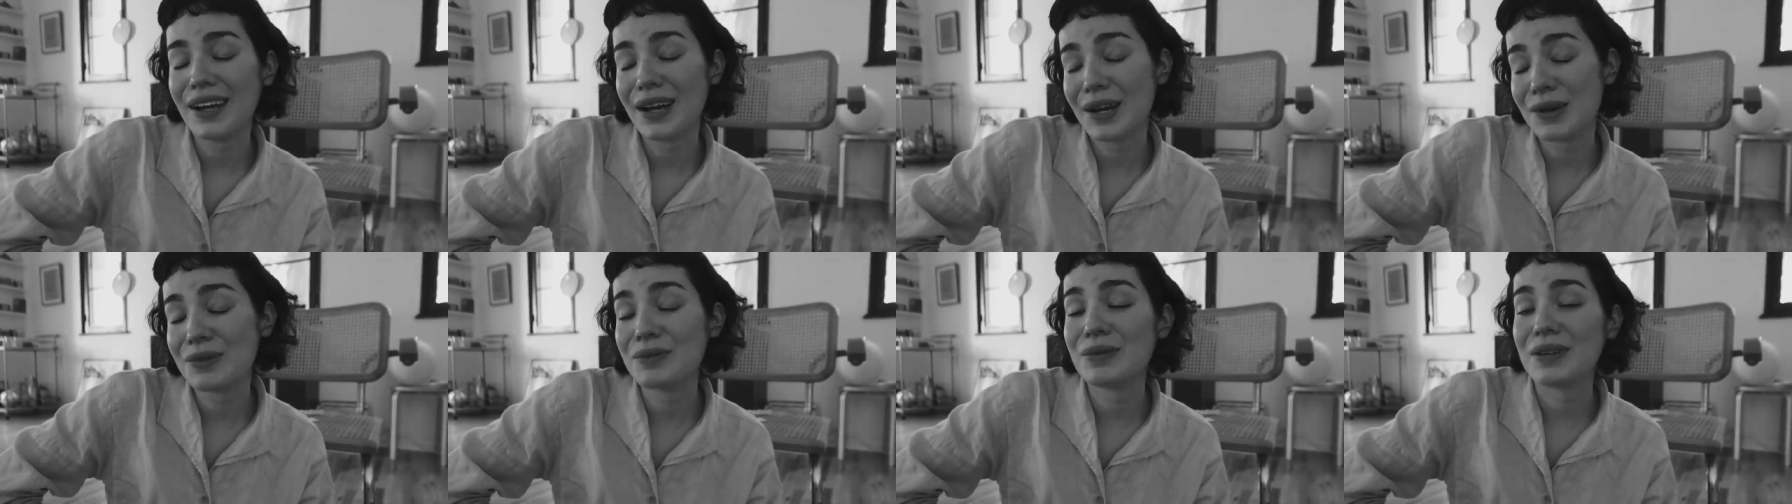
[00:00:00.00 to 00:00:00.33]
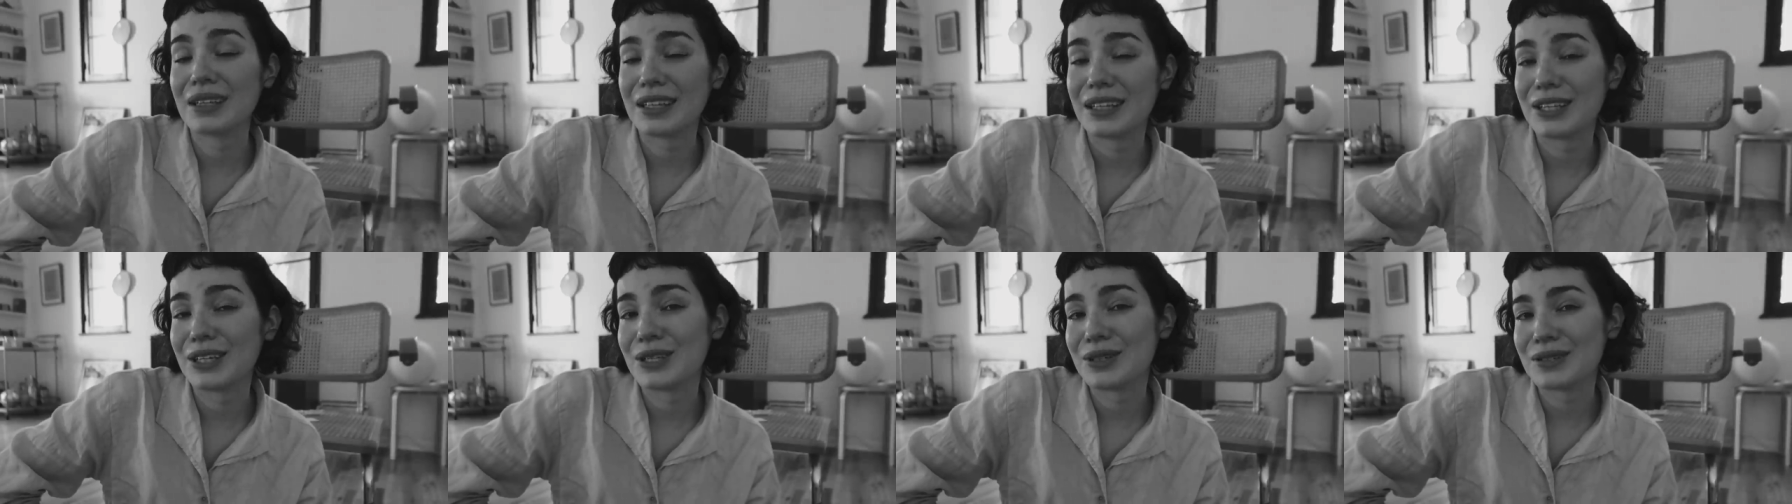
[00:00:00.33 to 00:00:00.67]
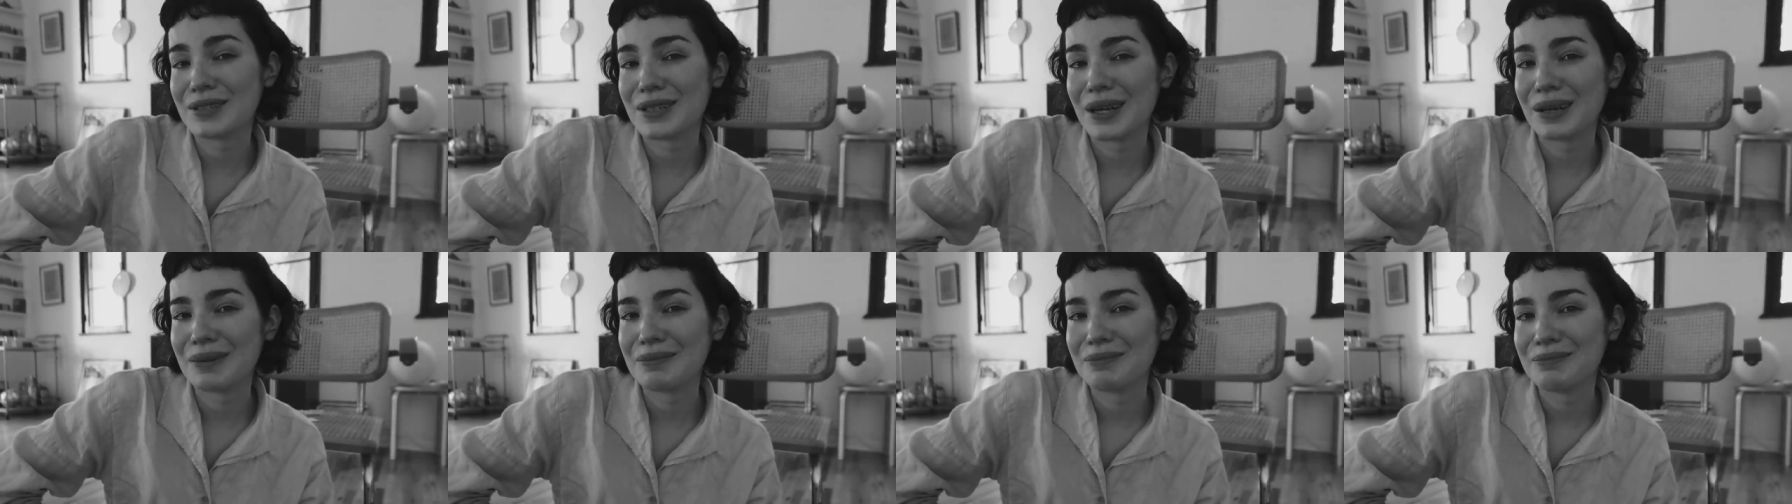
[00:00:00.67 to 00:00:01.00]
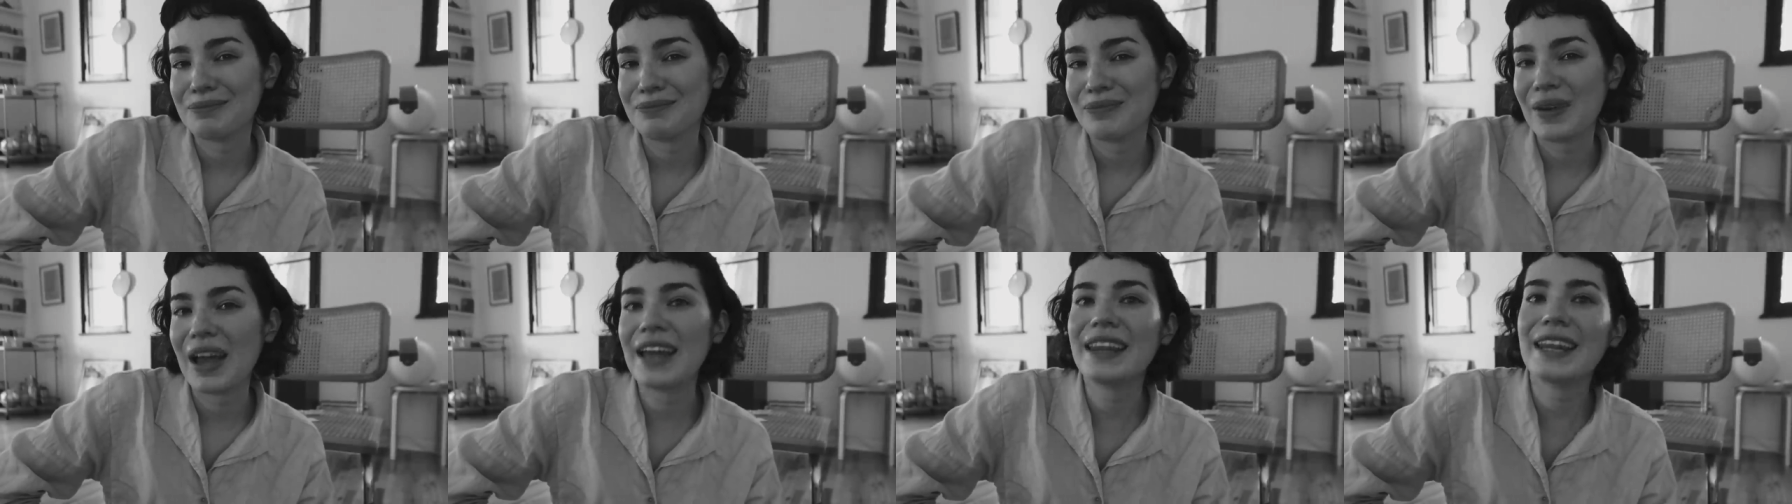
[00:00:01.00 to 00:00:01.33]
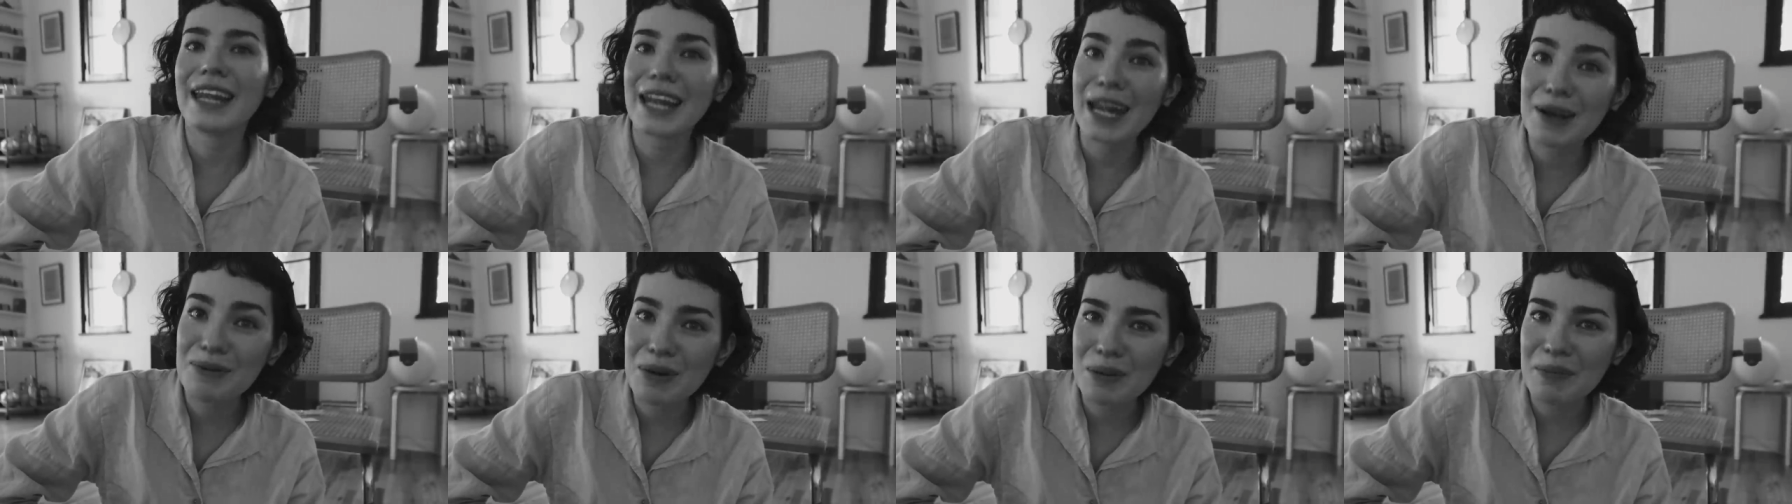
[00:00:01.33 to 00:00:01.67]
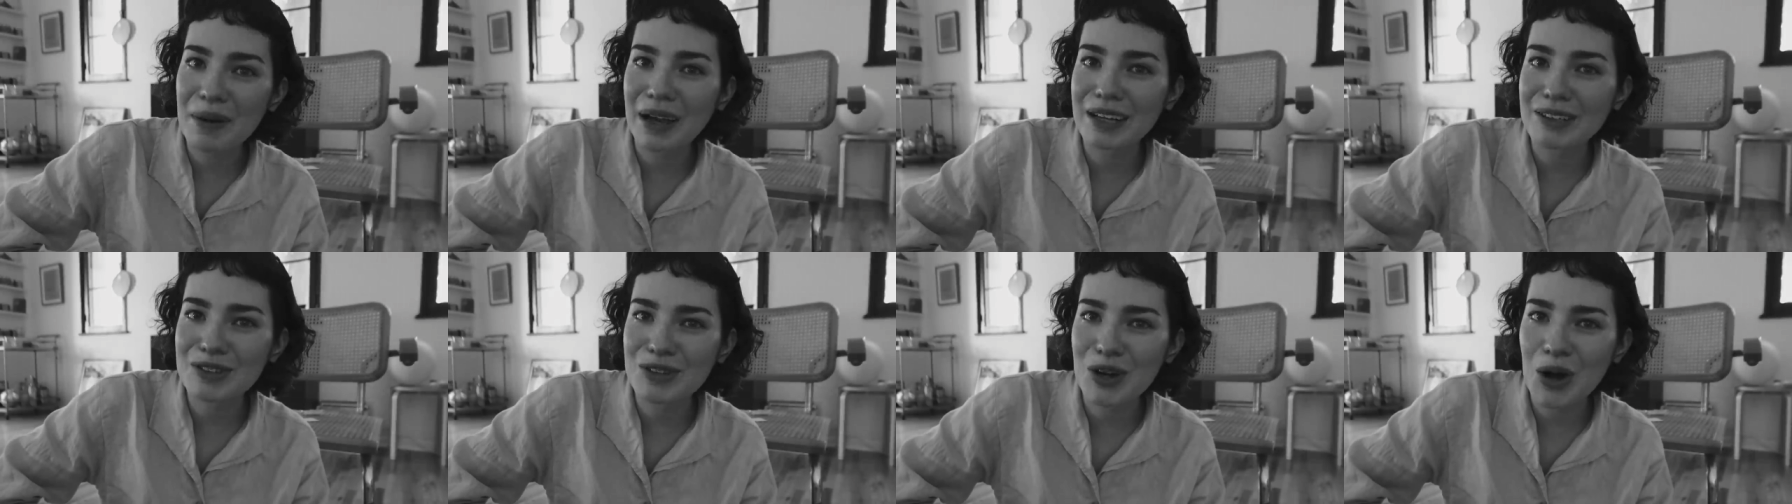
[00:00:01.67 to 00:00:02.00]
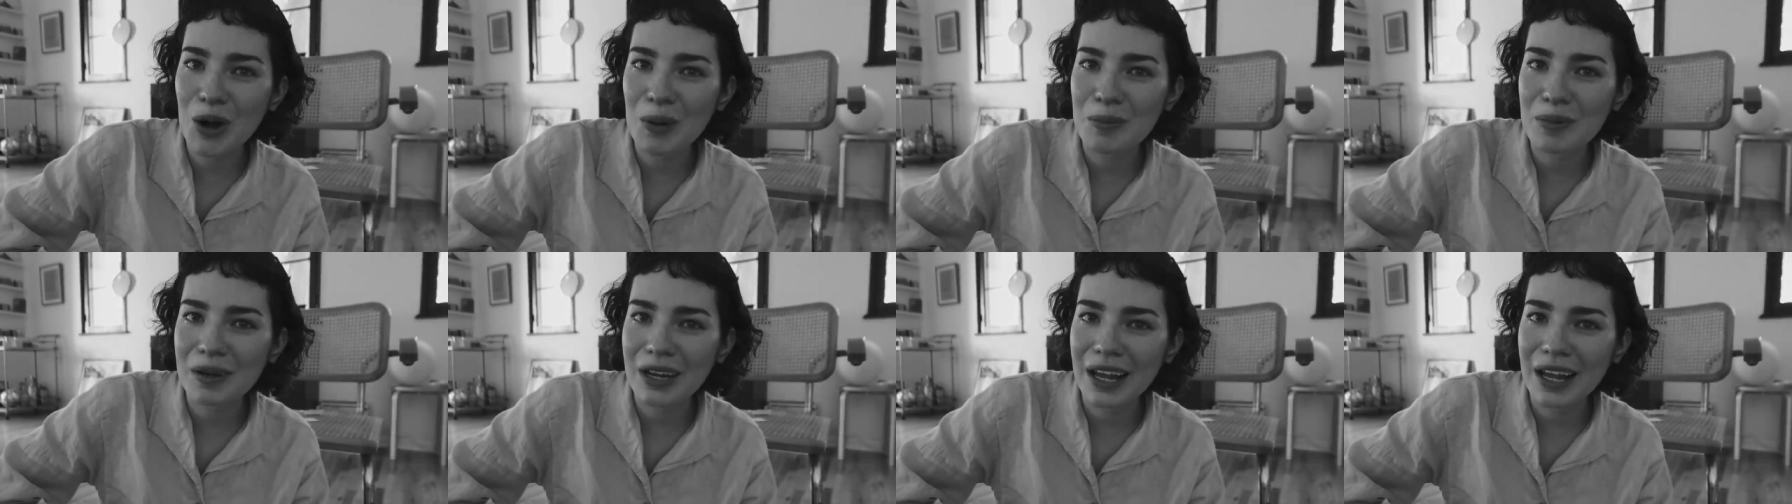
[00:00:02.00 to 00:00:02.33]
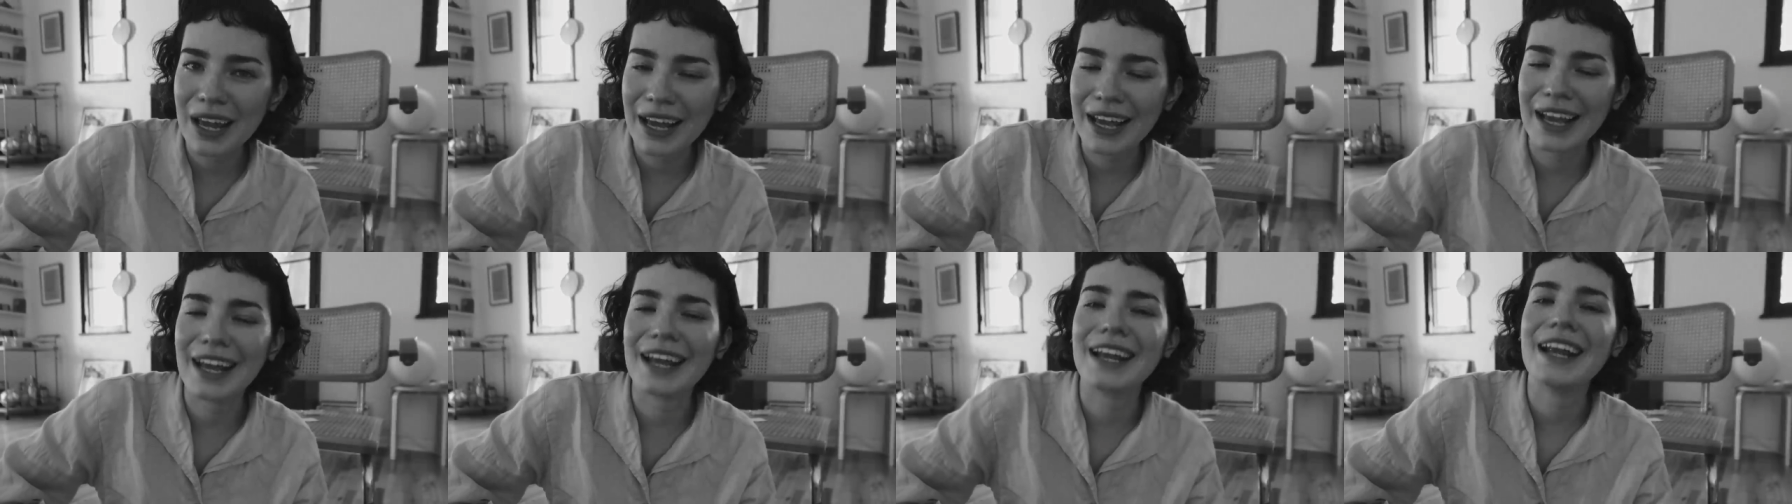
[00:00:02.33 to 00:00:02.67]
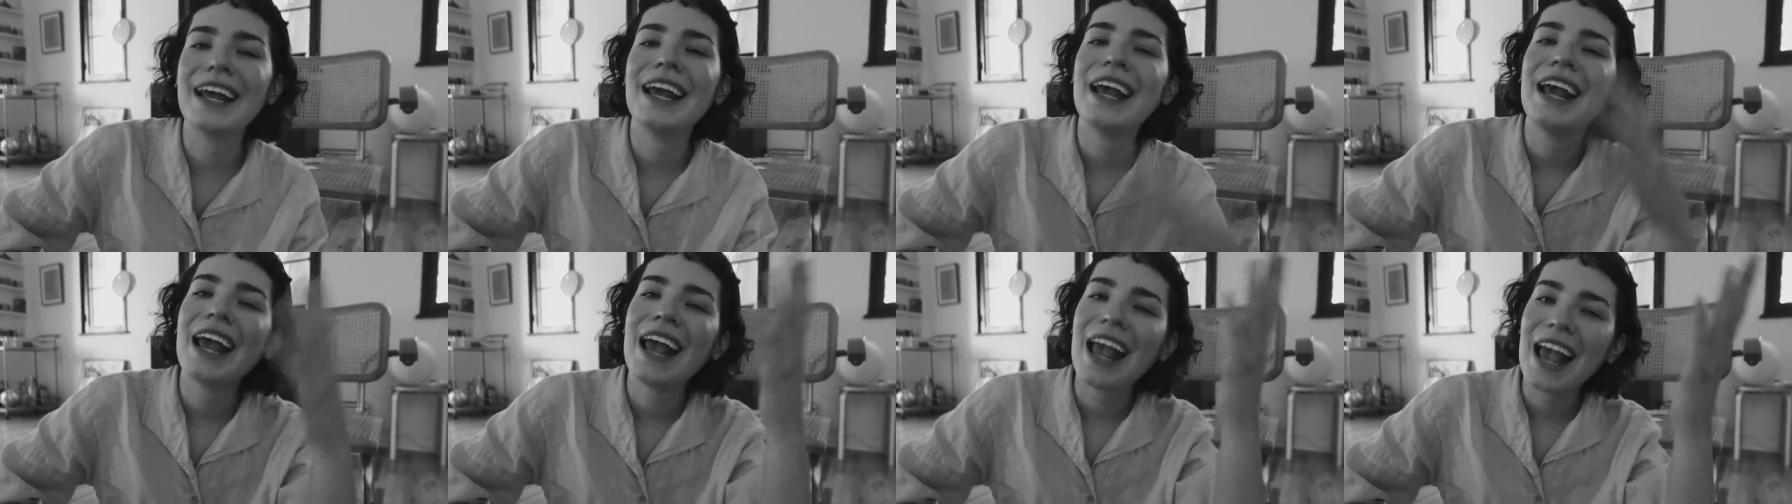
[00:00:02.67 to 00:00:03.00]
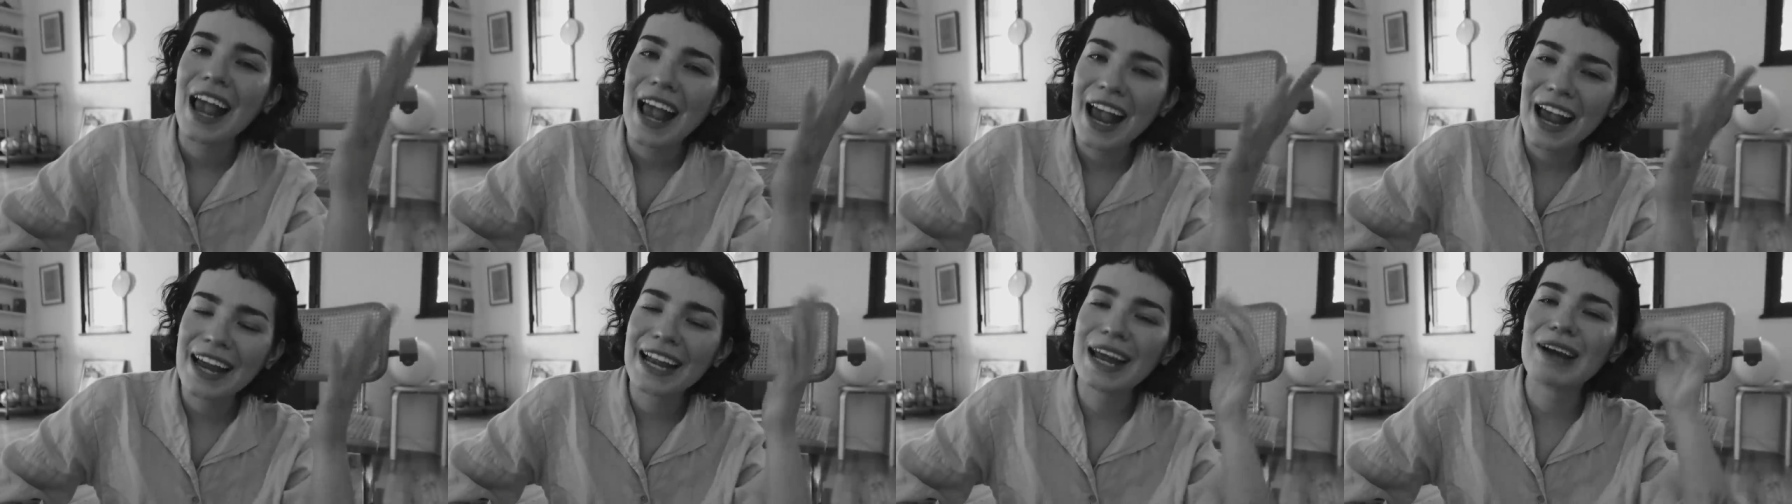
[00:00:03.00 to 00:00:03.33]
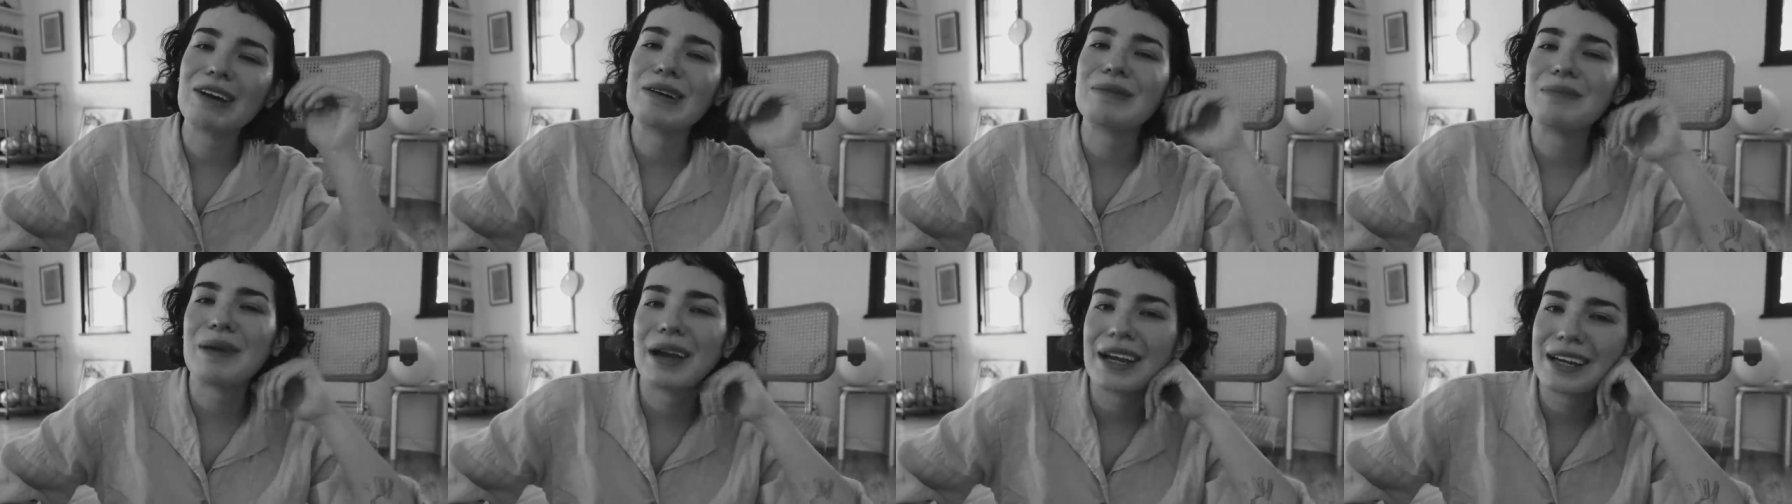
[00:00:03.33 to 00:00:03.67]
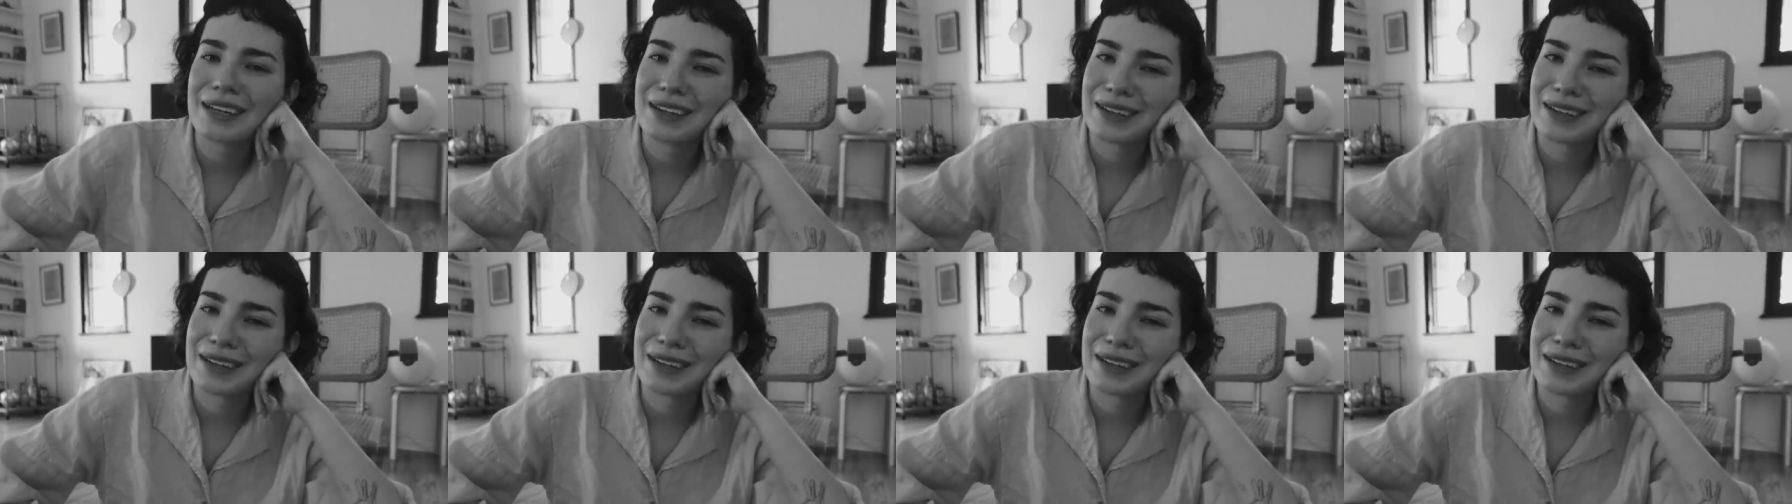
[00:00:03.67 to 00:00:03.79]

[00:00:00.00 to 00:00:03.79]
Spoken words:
a really good time. And then I went back to Copenhagen, and now I'm back